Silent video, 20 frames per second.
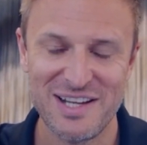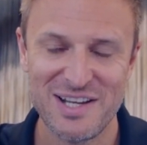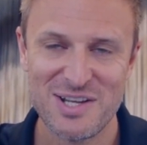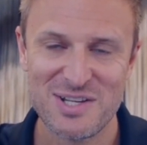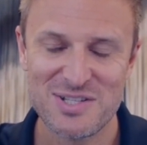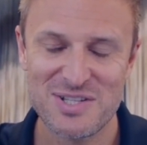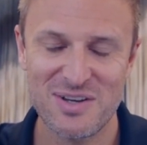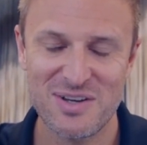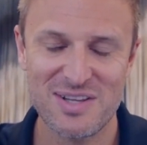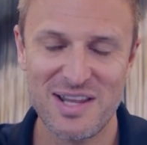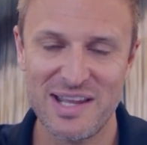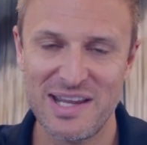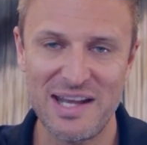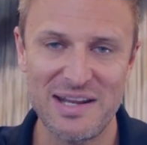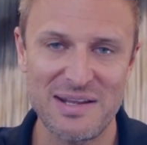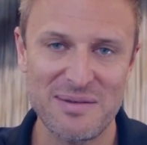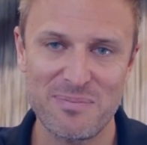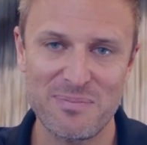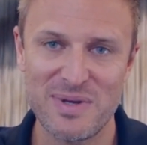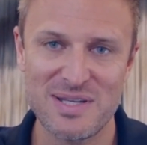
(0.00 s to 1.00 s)
So like
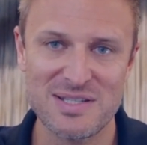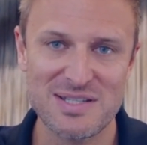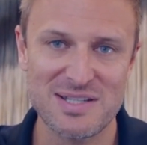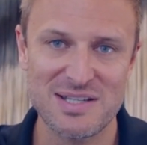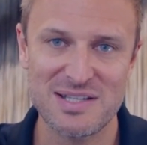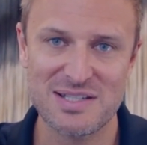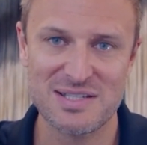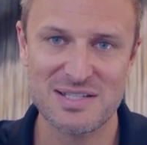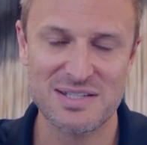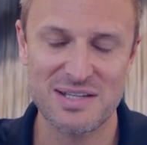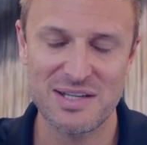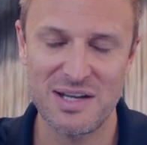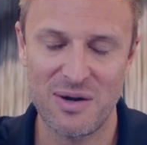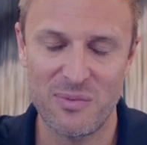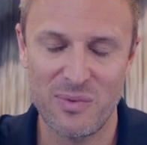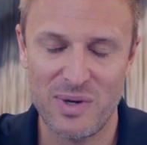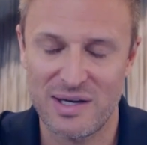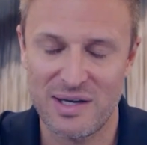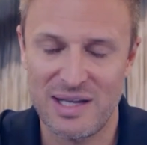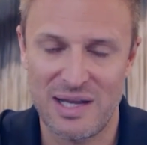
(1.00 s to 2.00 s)
any business,
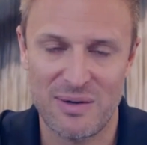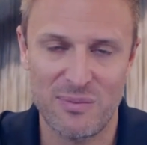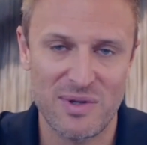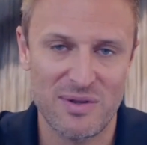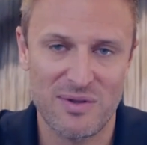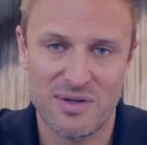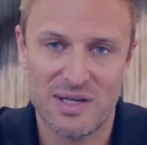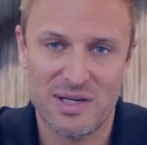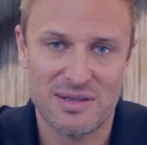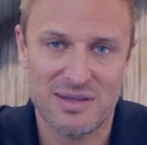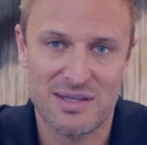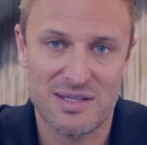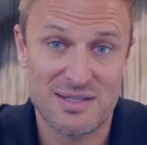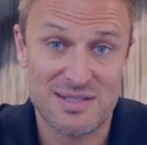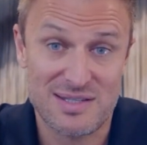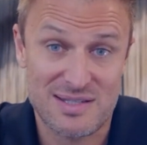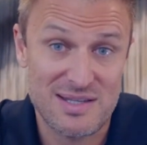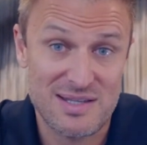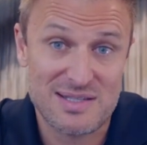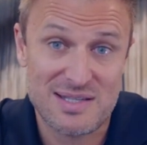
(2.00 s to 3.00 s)
again, we look at this.
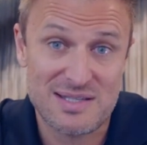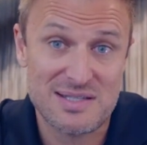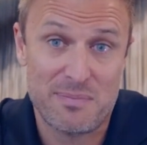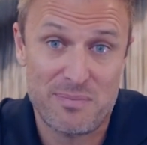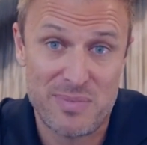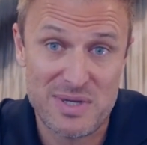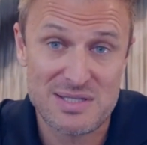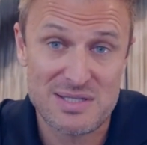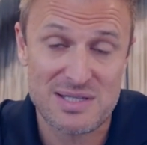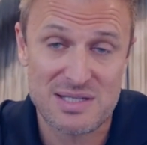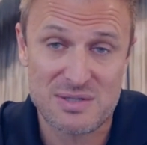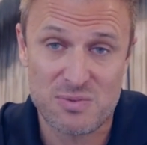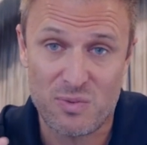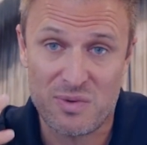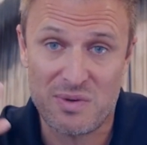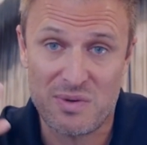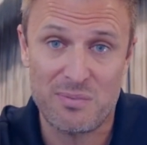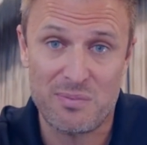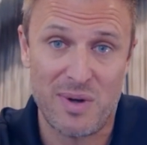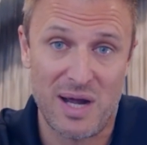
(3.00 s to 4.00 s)
This is a business when
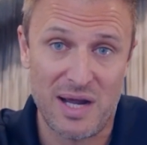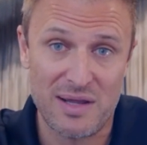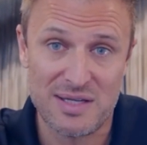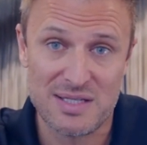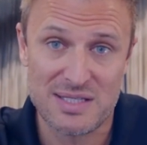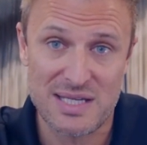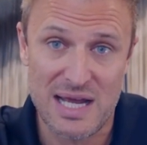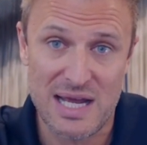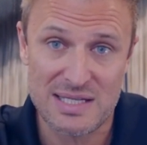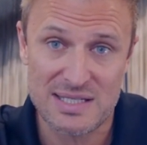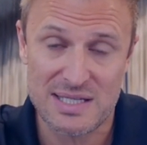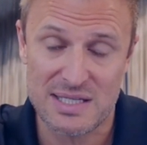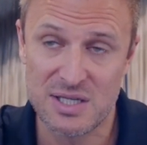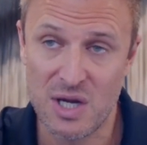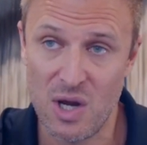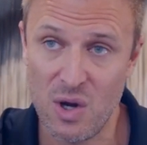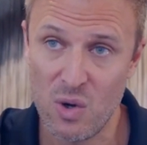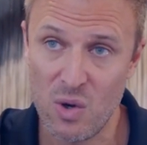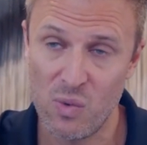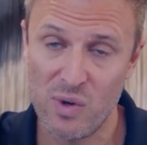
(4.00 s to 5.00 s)
we buy these assets.
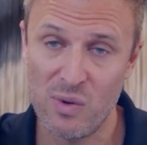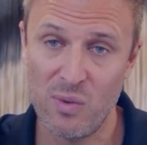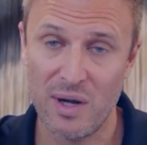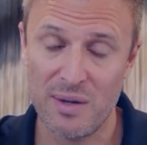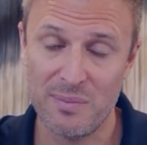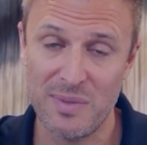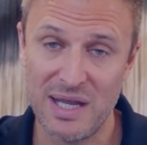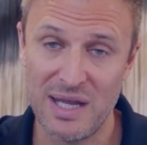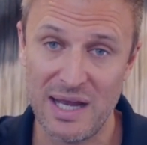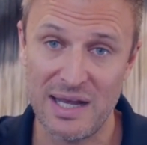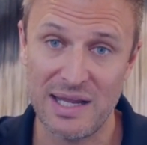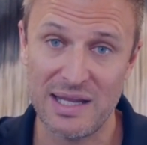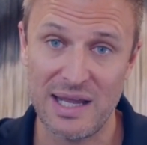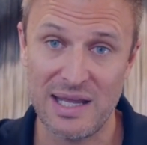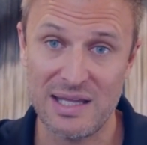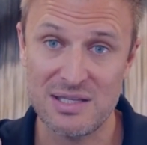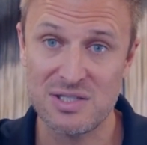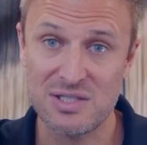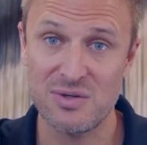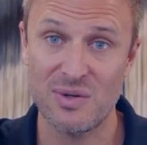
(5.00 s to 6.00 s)
We want to be getting
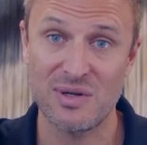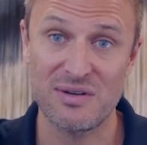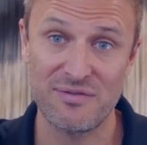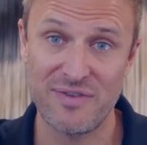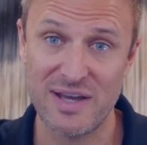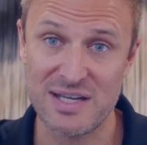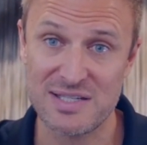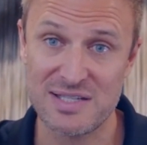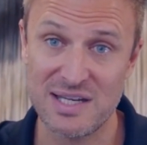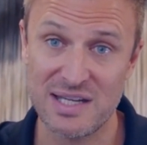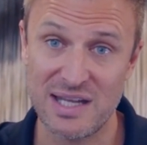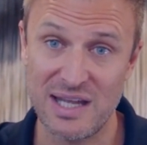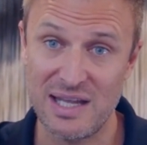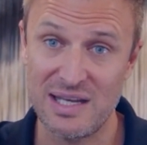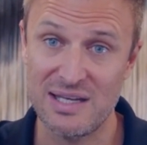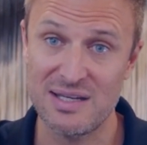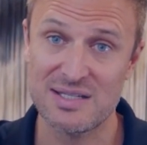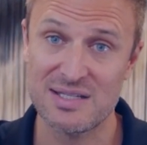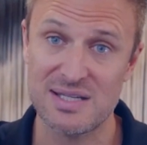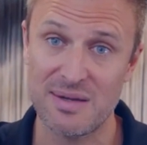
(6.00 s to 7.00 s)
into and investing
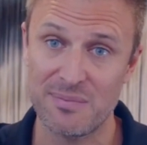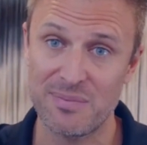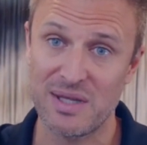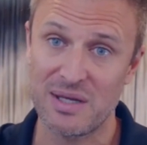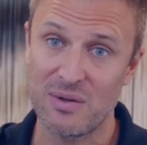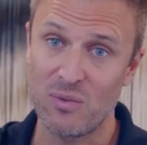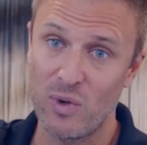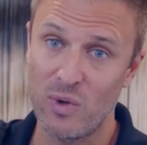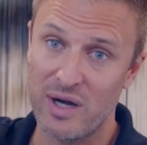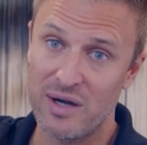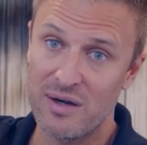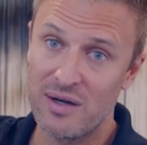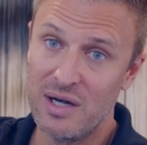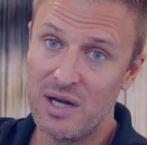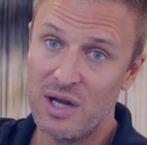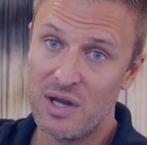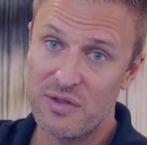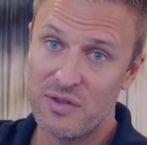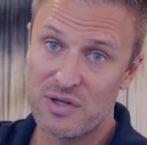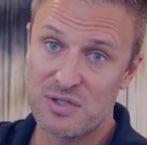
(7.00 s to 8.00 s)
into something where
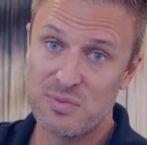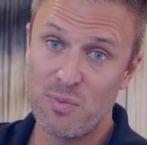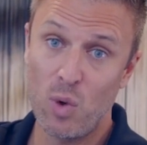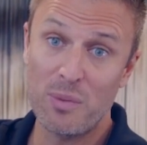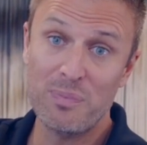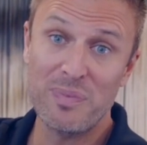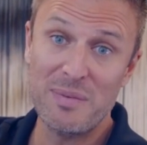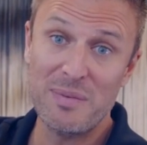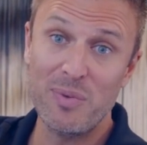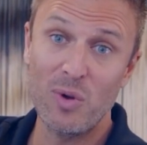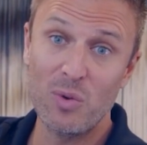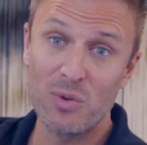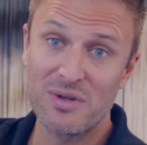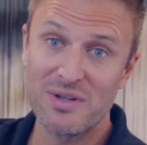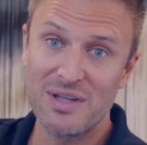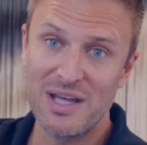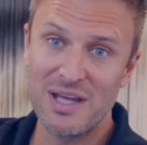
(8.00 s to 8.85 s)
there's more people,